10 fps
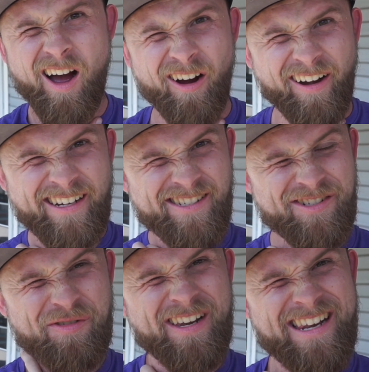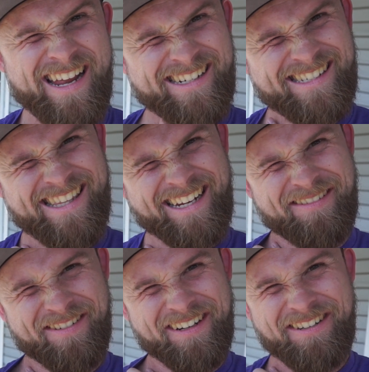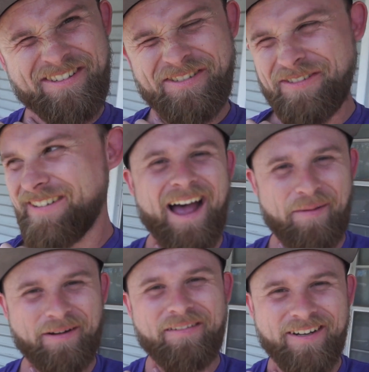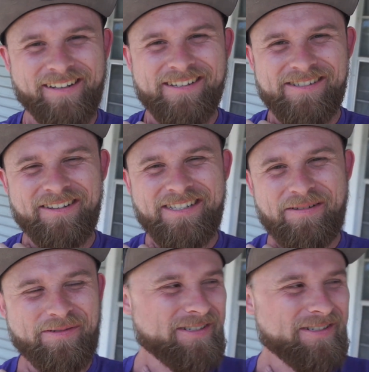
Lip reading: All right, so the next thing I'm gonna do, I'm gonna have to take this to the table